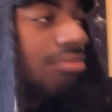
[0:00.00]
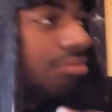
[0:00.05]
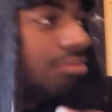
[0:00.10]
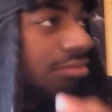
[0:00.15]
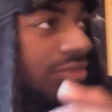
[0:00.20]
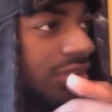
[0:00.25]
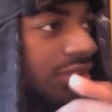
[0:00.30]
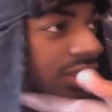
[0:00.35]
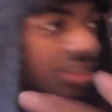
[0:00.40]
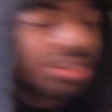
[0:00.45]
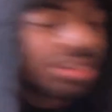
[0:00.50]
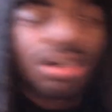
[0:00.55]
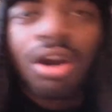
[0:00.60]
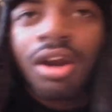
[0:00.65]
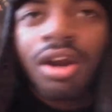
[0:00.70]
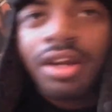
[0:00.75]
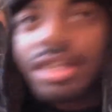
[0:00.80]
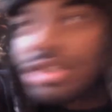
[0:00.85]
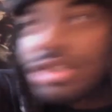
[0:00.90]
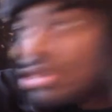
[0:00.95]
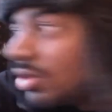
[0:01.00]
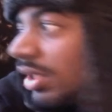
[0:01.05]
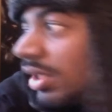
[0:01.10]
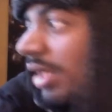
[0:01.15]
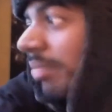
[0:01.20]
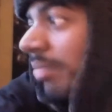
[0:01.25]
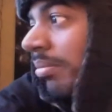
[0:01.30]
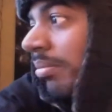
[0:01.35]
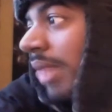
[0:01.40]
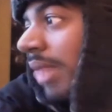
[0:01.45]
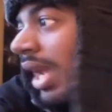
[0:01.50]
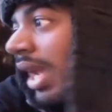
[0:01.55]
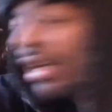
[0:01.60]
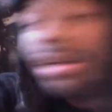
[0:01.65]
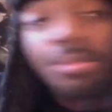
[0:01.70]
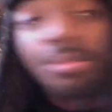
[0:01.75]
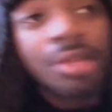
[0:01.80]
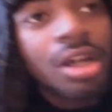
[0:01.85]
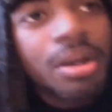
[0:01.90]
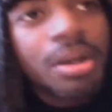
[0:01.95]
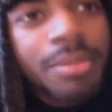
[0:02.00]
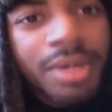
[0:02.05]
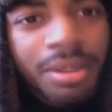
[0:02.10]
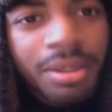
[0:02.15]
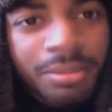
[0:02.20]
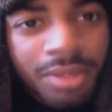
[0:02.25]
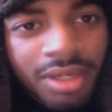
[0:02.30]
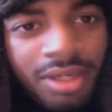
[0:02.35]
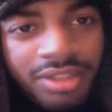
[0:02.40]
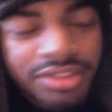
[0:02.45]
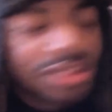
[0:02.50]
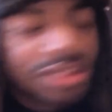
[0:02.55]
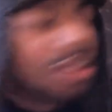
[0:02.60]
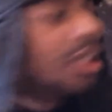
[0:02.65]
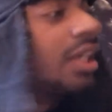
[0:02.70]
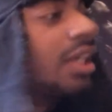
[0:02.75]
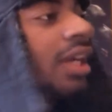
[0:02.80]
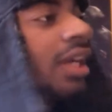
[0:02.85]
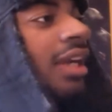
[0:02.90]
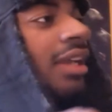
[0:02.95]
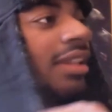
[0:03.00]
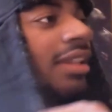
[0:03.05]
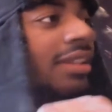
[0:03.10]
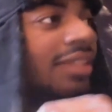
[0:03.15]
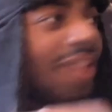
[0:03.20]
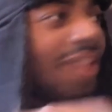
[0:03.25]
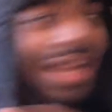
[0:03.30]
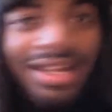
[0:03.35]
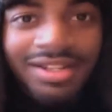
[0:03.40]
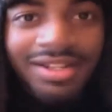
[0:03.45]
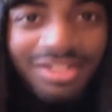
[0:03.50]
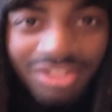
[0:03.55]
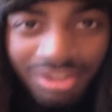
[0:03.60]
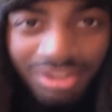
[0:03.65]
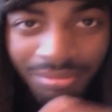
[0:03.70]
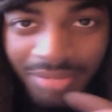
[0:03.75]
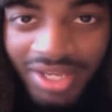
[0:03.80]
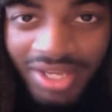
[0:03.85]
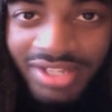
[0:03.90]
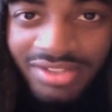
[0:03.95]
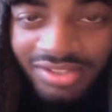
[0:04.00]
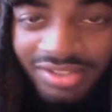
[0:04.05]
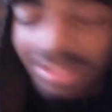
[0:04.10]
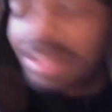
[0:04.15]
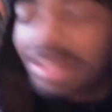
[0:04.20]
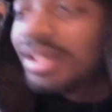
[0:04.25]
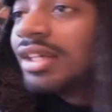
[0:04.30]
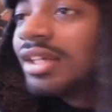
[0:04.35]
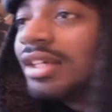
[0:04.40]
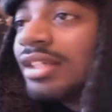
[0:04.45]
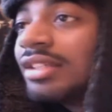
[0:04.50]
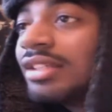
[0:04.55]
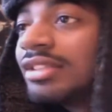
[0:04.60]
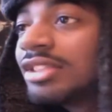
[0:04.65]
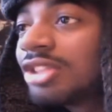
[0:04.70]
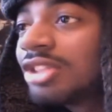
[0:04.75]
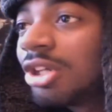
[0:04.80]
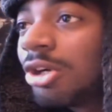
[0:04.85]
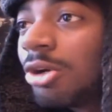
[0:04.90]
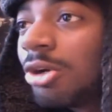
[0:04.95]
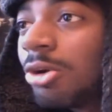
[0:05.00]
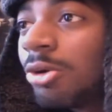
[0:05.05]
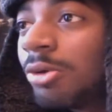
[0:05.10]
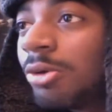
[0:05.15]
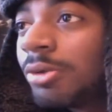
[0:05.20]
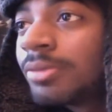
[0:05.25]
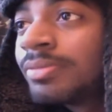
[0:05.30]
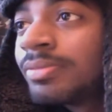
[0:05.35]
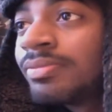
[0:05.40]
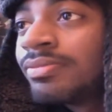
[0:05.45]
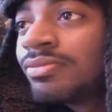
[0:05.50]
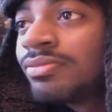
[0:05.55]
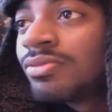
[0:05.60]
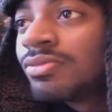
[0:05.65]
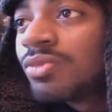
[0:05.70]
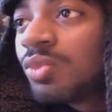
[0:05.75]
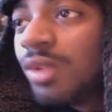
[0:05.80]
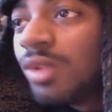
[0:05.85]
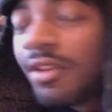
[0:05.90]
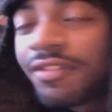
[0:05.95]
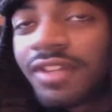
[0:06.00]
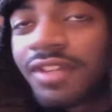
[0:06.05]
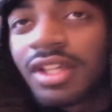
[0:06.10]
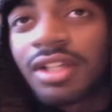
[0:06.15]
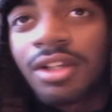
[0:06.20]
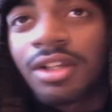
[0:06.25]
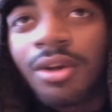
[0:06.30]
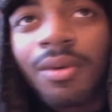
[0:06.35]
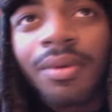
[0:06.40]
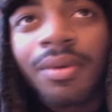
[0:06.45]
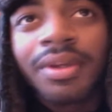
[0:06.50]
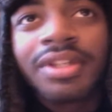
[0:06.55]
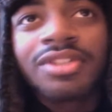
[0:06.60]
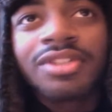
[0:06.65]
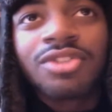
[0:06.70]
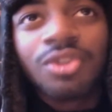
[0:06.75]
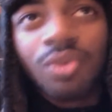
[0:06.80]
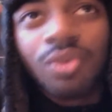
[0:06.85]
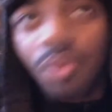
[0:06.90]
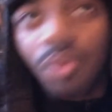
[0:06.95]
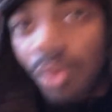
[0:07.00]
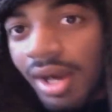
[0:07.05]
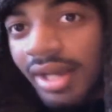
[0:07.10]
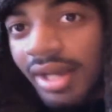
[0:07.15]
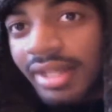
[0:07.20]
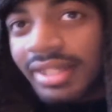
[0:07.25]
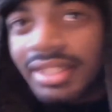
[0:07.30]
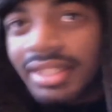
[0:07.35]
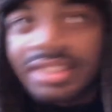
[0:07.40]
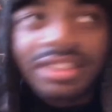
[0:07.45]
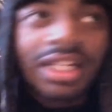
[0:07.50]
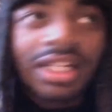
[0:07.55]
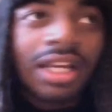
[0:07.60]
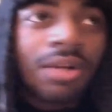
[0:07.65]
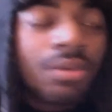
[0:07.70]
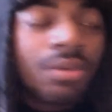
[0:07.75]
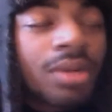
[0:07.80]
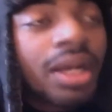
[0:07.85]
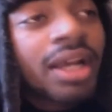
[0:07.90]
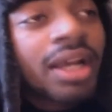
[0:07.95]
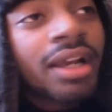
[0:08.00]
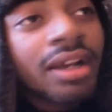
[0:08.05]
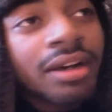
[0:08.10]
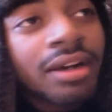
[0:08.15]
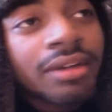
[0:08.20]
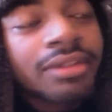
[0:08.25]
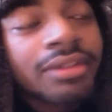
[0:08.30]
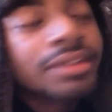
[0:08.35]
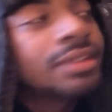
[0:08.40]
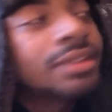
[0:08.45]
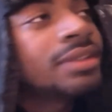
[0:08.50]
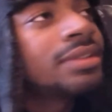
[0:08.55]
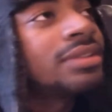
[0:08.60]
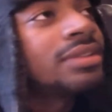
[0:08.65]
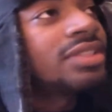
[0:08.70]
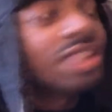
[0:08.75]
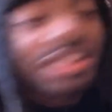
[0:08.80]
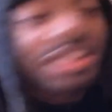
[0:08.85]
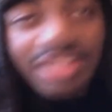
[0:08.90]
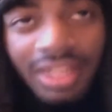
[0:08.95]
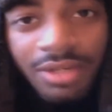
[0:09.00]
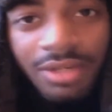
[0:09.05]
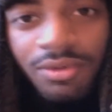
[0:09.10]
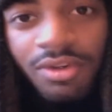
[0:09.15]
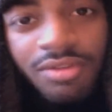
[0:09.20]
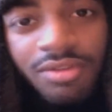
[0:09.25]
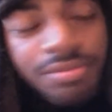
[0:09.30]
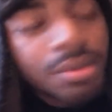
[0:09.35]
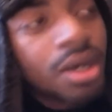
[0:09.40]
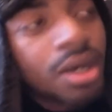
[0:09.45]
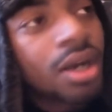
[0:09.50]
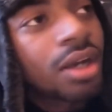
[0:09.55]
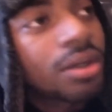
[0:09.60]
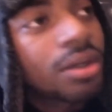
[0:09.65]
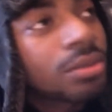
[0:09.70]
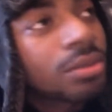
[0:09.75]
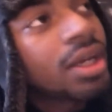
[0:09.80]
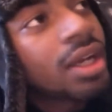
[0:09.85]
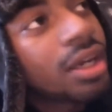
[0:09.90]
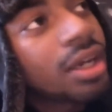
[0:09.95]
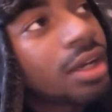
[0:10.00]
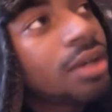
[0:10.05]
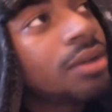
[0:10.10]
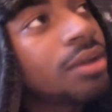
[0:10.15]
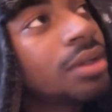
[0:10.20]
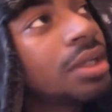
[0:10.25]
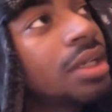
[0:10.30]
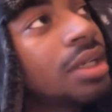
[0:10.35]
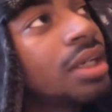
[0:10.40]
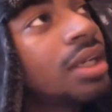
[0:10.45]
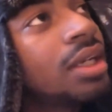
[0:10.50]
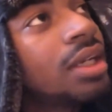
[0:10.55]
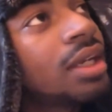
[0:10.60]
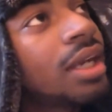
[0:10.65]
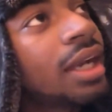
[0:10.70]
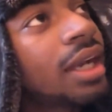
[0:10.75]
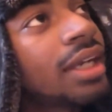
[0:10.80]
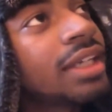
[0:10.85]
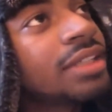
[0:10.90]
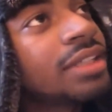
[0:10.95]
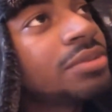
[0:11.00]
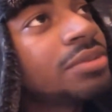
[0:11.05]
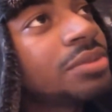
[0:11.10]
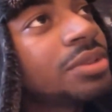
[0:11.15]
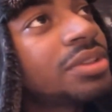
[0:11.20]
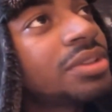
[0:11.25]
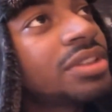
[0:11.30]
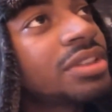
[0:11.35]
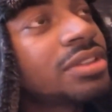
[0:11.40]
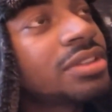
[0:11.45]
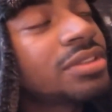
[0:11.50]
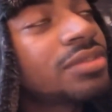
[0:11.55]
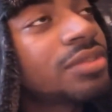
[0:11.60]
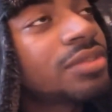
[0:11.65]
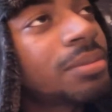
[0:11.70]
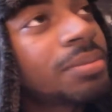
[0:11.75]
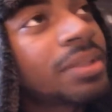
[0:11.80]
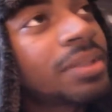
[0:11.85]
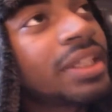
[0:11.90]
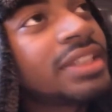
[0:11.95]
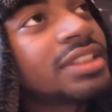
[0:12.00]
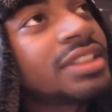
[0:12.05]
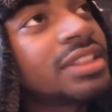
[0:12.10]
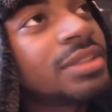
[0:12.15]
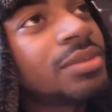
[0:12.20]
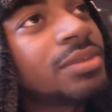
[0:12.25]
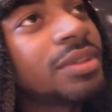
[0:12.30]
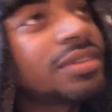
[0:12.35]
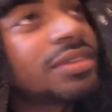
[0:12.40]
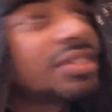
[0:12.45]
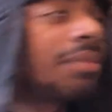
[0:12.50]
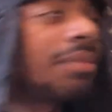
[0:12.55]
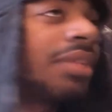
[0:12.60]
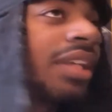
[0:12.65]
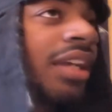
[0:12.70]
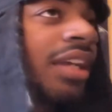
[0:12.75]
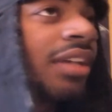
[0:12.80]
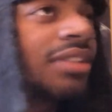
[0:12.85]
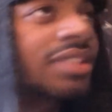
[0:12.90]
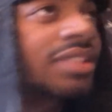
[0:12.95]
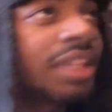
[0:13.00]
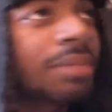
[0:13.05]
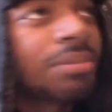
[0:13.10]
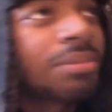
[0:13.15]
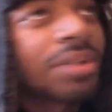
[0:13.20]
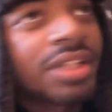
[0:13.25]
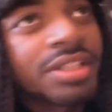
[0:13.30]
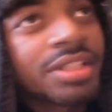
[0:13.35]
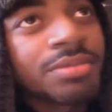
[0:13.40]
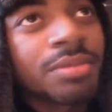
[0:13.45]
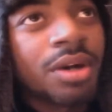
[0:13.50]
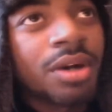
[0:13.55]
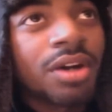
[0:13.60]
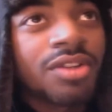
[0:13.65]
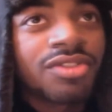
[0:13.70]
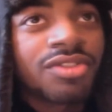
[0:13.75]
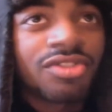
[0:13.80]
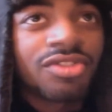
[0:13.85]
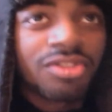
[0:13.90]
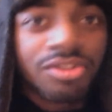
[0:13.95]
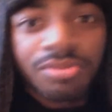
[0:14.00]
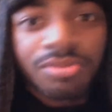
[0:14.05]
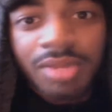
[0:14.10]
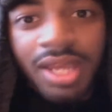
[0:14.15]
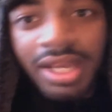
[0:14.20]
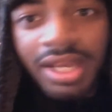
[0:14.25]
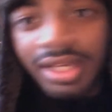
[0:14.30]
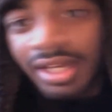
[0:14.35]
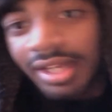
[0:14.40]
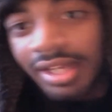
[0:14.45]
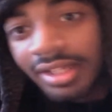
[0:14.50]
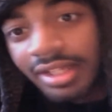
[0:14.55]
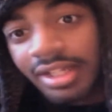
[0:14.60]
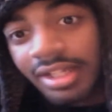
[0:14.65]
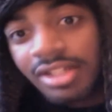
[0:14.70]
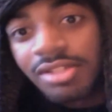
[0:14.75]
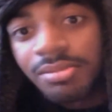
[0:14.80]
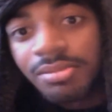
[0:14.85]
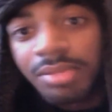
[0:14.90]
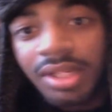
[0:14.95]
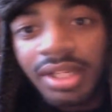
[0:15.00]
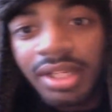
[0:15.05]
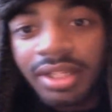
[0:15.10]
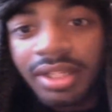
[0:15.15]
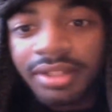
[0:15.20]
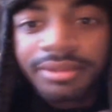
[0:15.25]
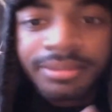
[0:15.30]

discard it, you get back a Mermail monster. That is amazing. So, with it going to 1, it's like, well, just like Wolfbark, well, I guess we'll just replace it with something else that brings monsters back, I guess. But